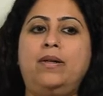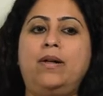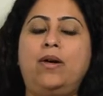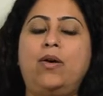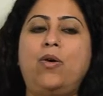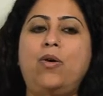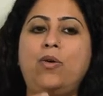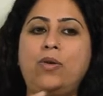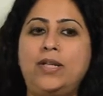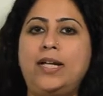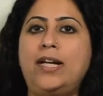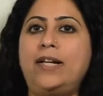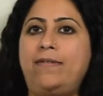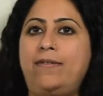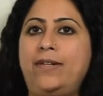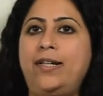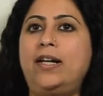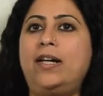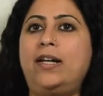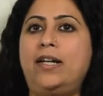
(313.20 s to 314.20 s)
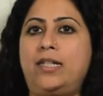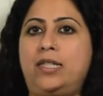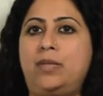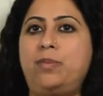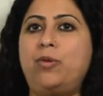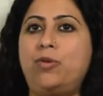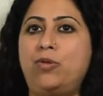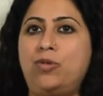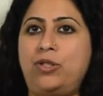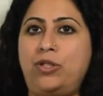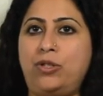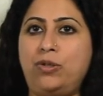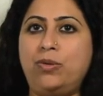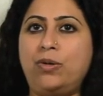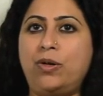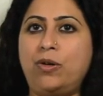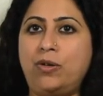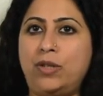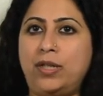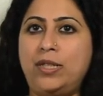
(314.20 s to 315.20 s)
all that we are exposed
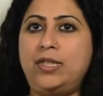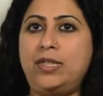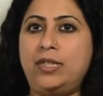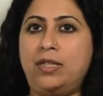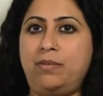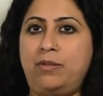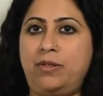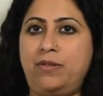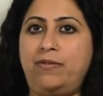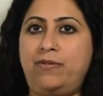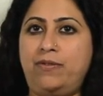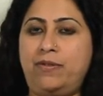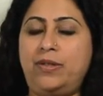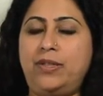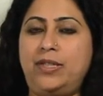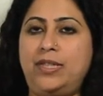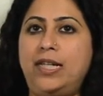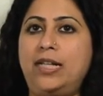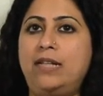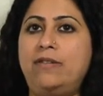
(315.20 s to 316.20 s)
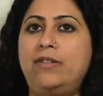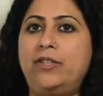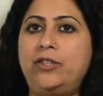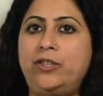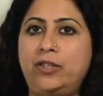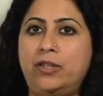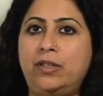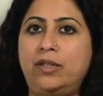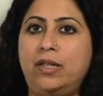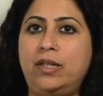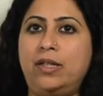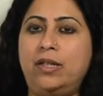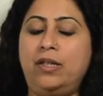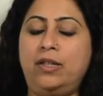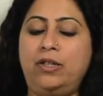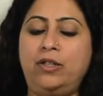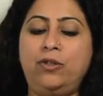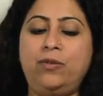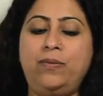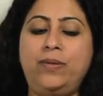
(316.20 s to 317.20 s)
to in terms of television are,
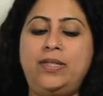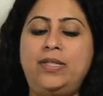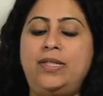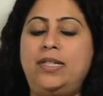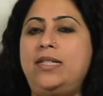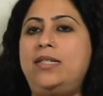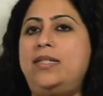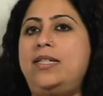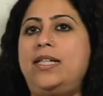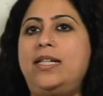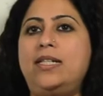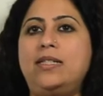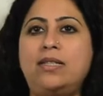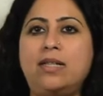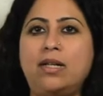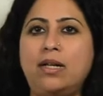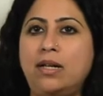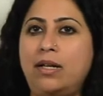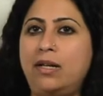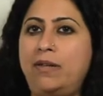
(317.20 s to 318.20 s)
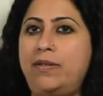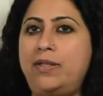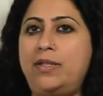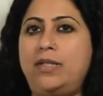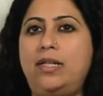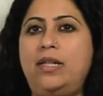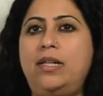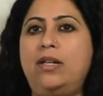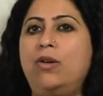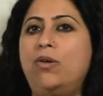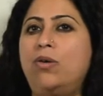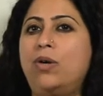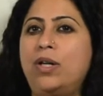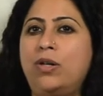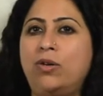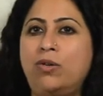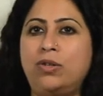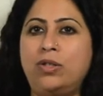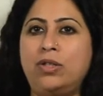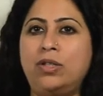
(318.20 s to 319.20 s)
you know, we see CSI, we see Law and
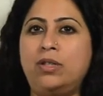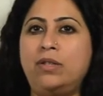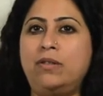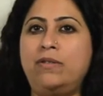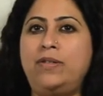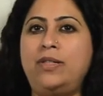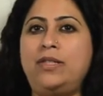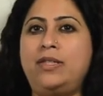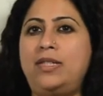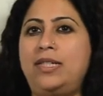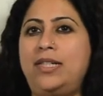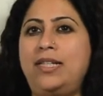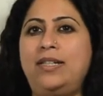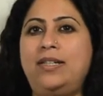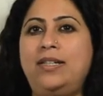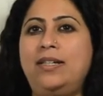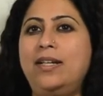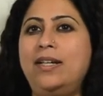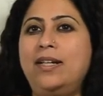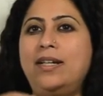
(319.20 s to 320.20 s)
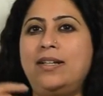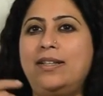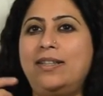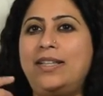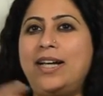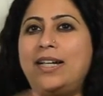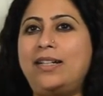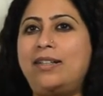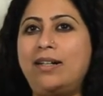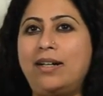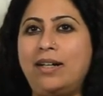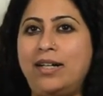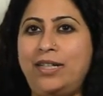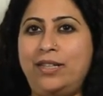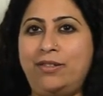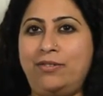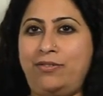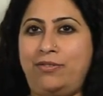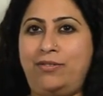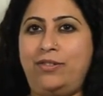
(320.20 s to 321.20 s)
Order, we see that kind
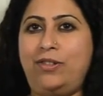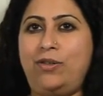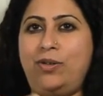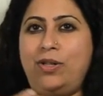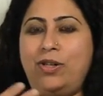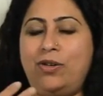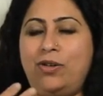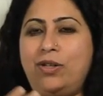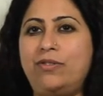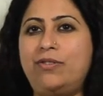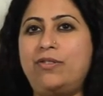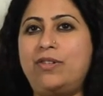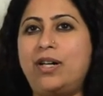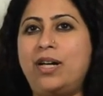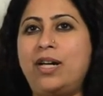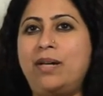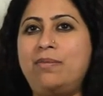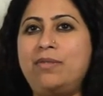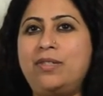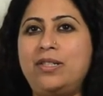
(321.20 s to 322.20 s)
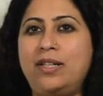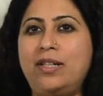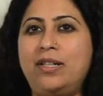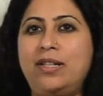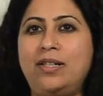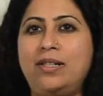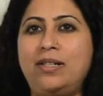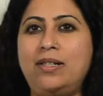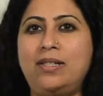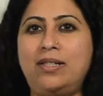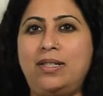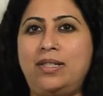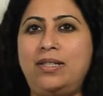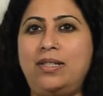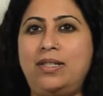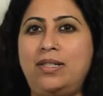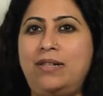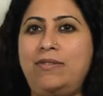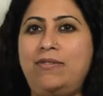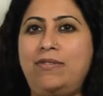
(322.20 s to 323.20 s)
of, you know, a lot of crime serials and
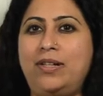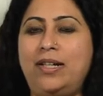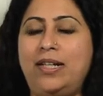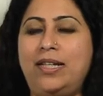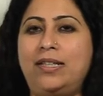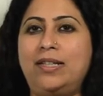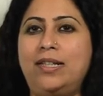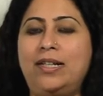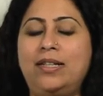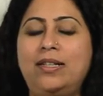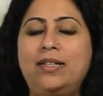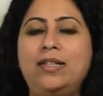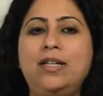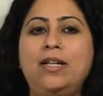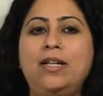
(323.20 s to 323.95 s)
stuff like that.